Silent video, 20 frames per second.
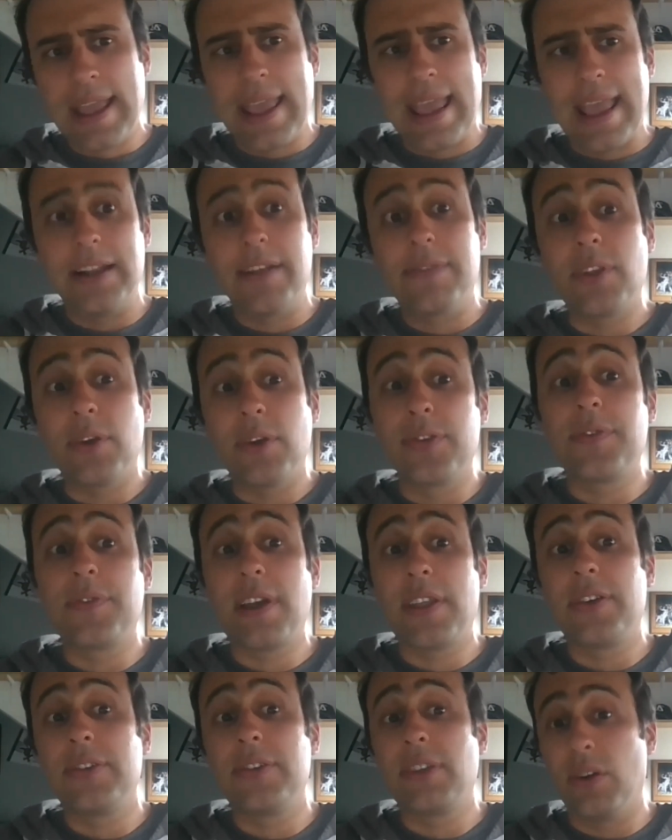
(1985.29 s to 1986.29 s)
And if those
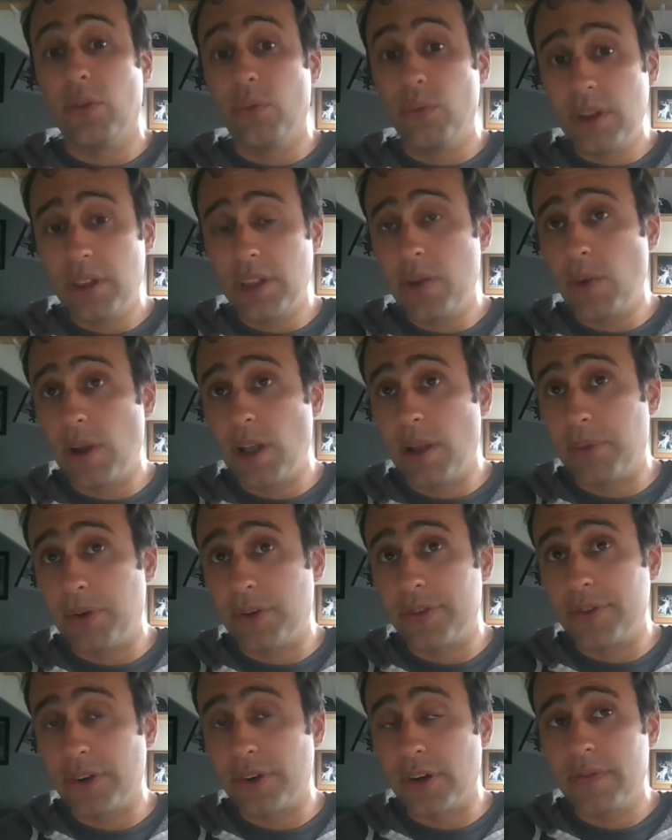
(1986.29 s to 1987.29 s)
feathers are really well
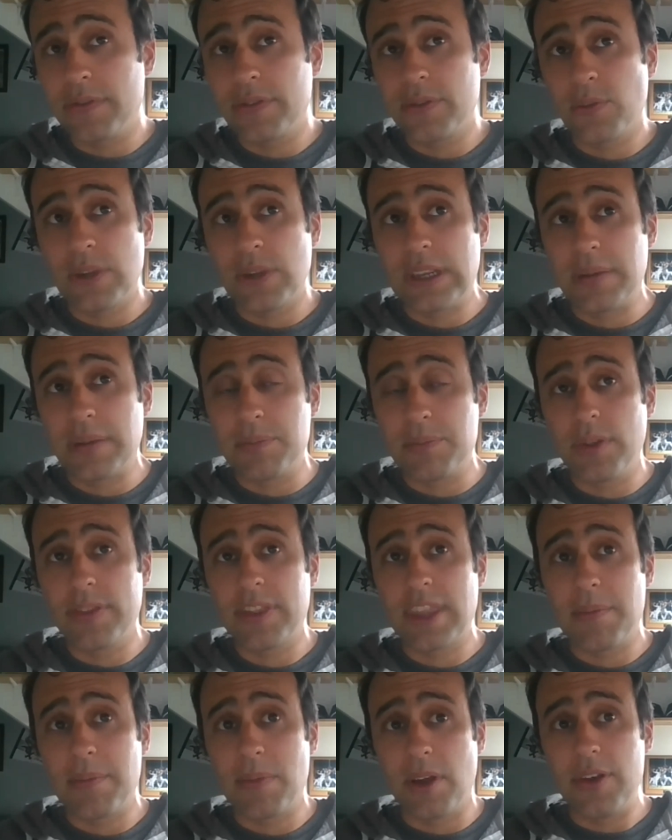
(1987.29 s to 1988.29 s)
preserved, we can
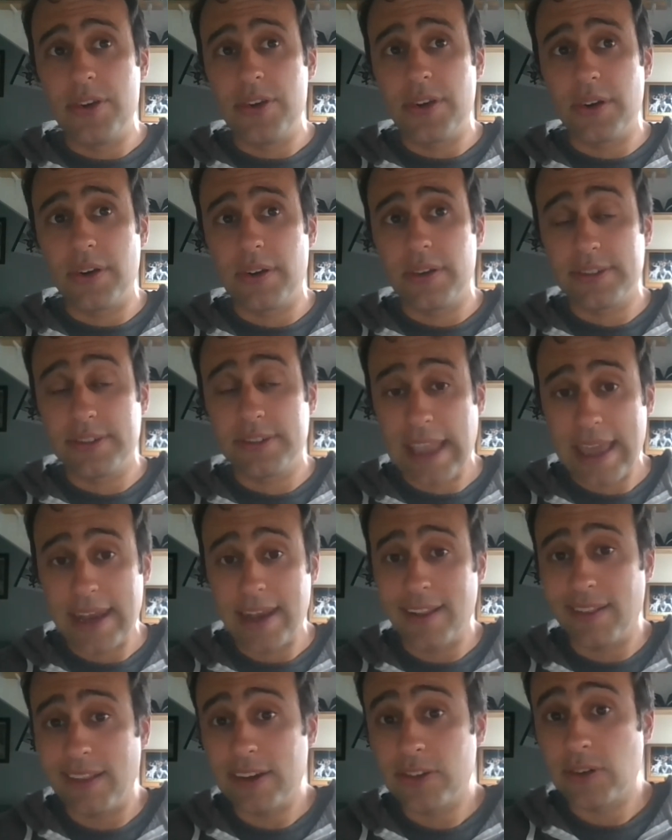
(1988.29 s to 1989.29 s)
put them under
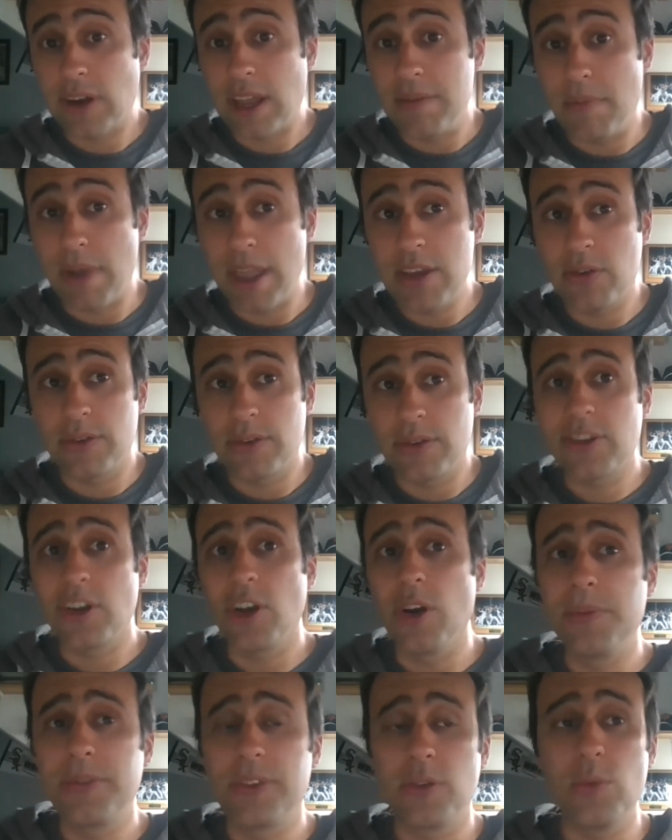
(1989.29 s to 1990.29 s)
scanning electron
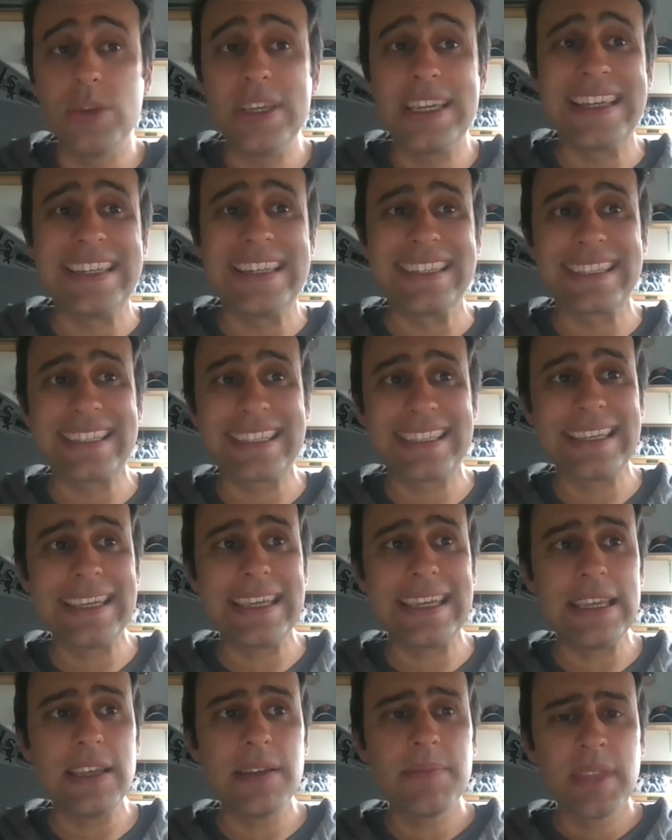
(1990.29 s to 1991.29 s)
microscopes, and we can
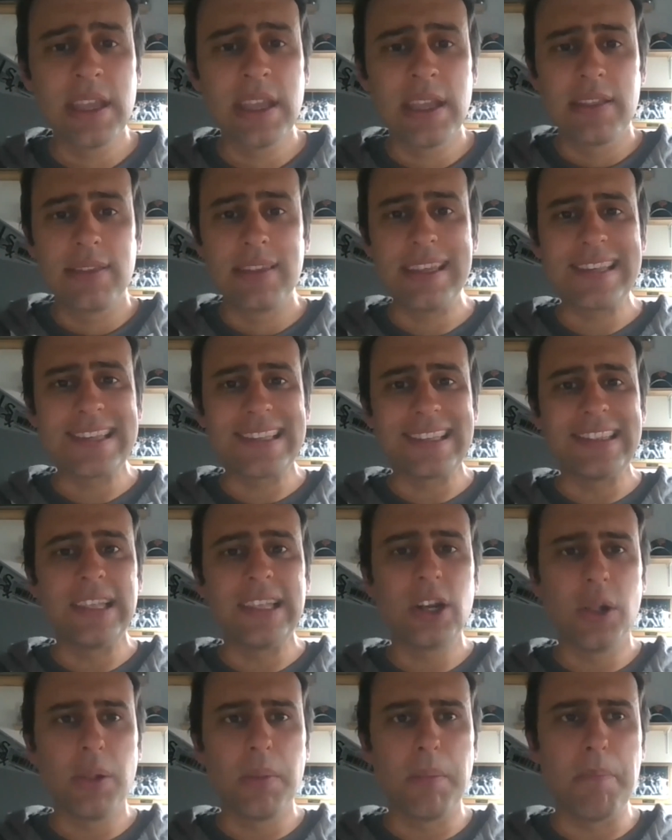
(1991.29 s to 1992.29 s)
see these
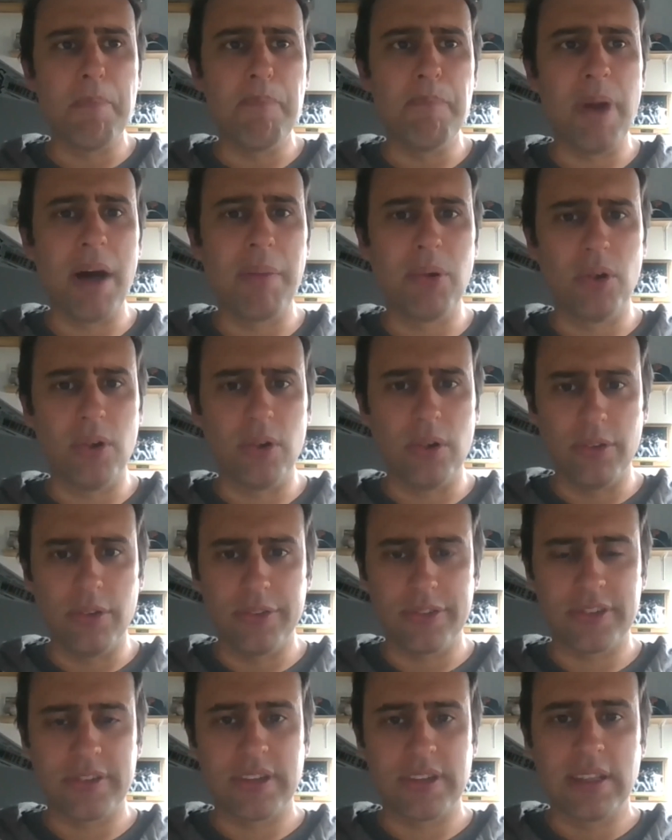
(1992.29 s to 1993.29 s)
little bubbles
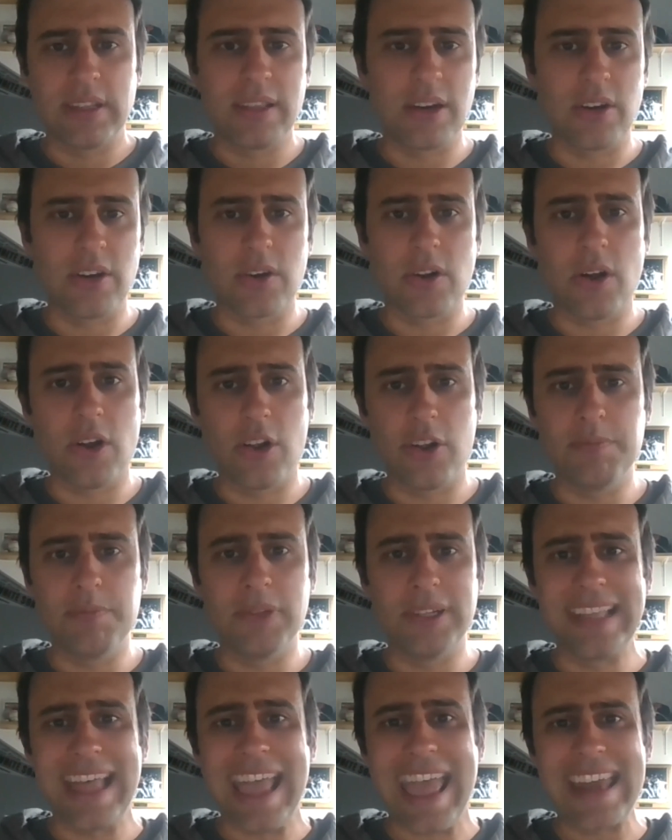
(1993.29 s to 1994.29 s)
that are called
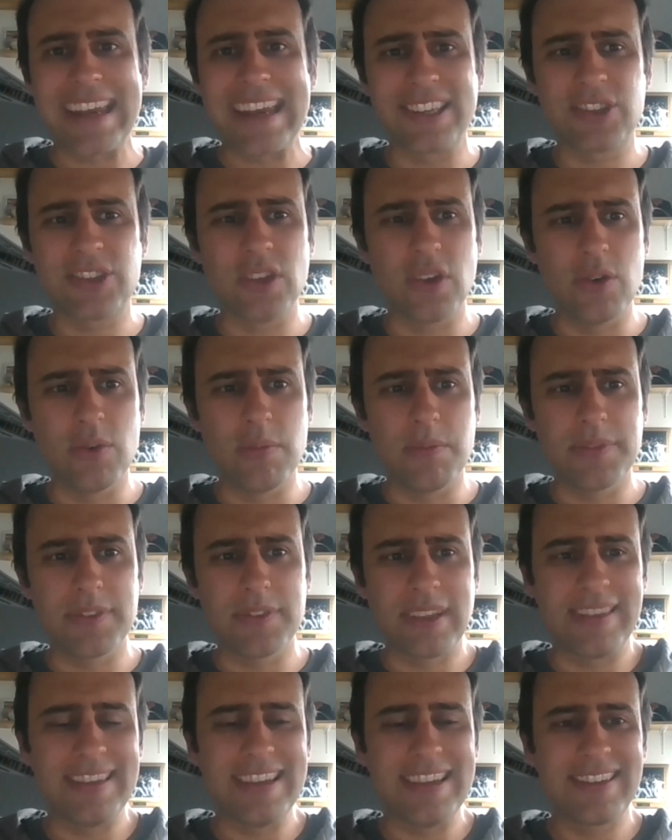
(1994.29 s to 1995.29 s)
melanosomes.
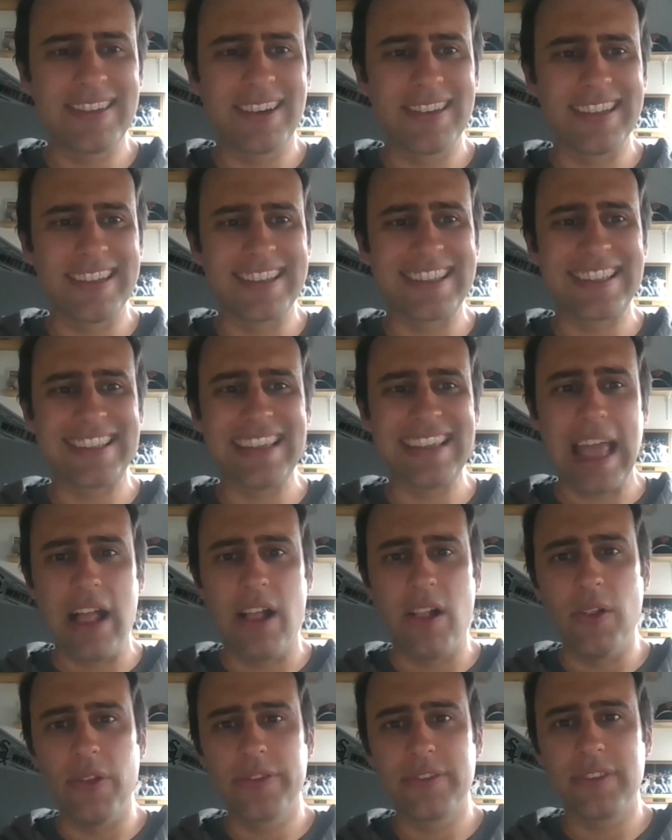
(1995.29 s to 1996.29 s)
And these are the
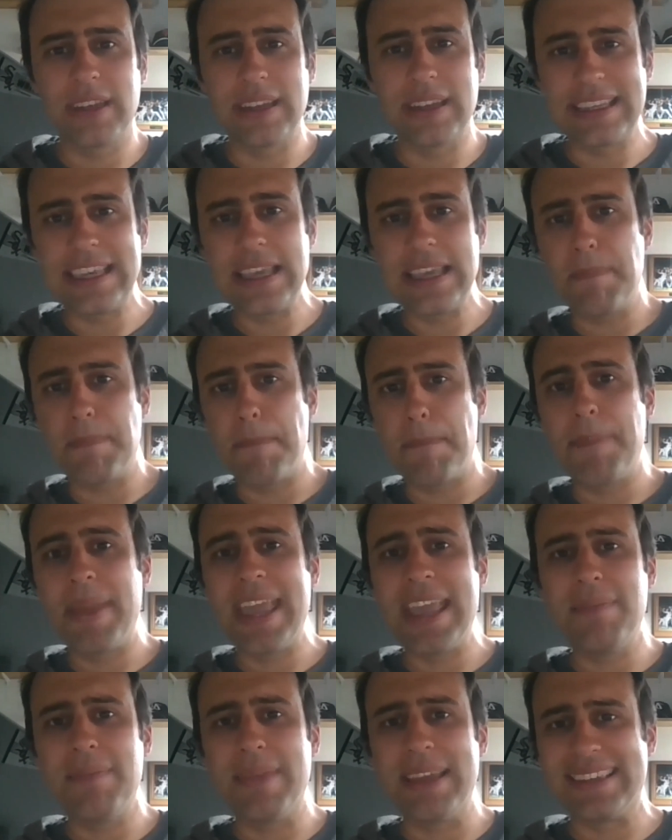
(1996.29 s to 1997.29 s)
cells that keep
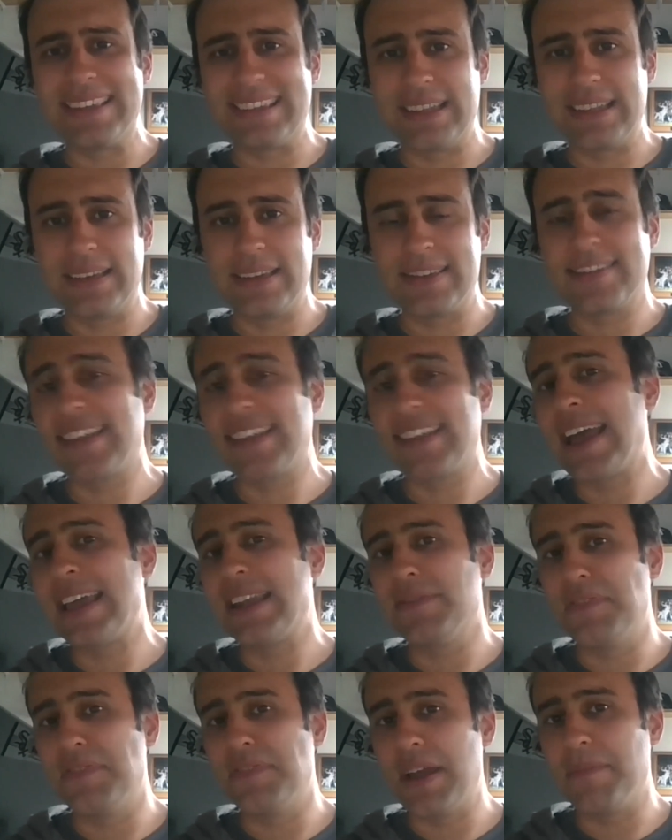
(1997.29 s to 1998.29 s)
pigment inside
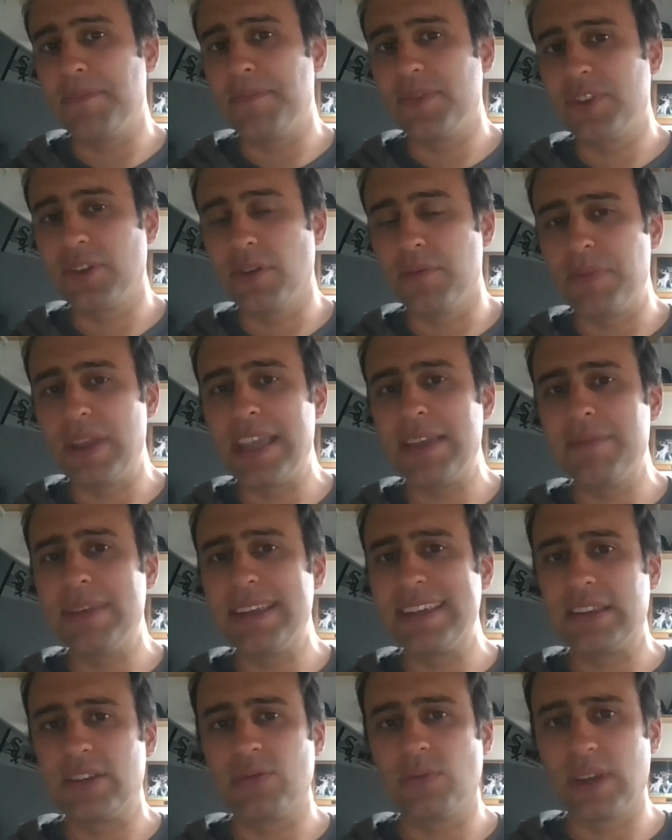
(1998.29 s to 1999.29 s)
of them. So
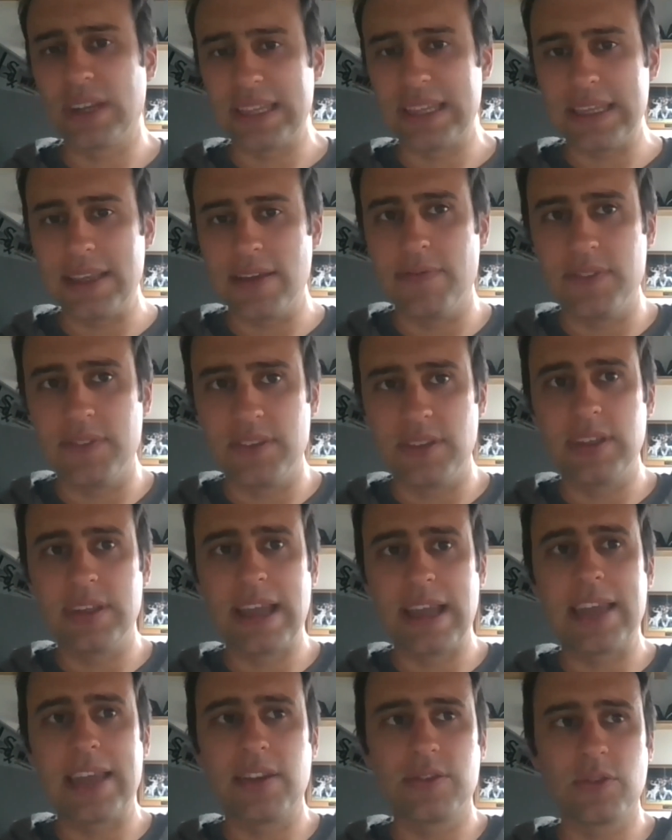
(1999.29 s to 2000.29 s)
pigment is what gives the
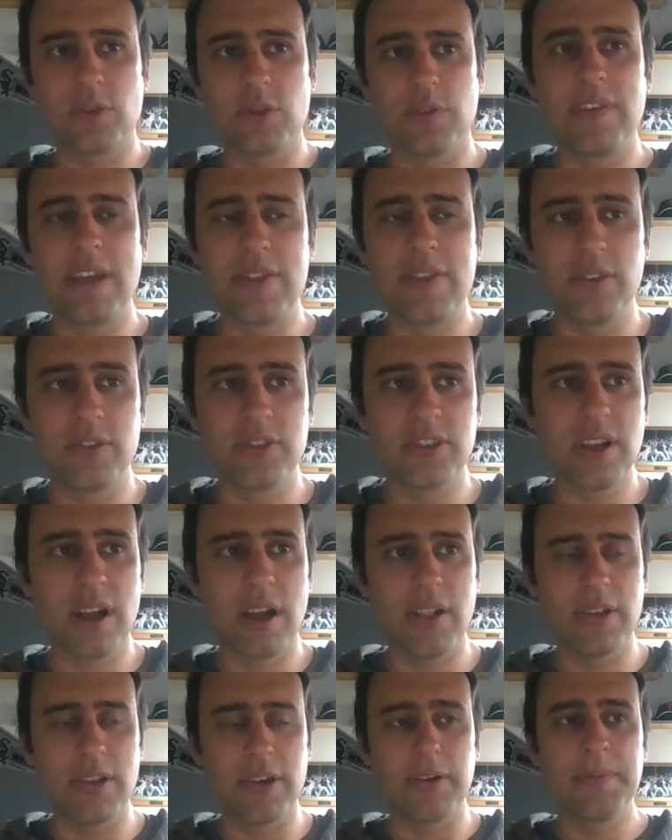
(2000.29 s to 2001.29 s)
dinosaur feathers
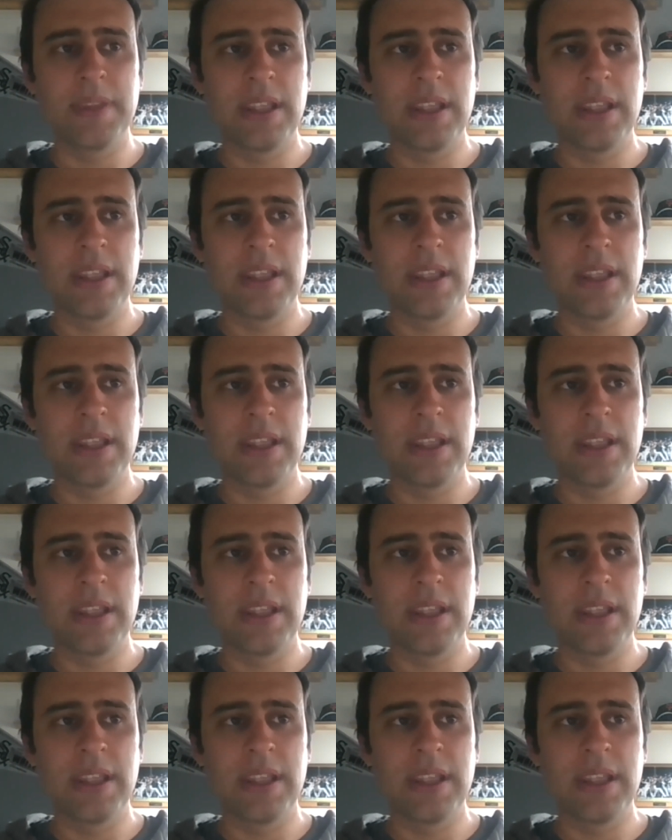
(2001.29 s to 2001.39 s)
color.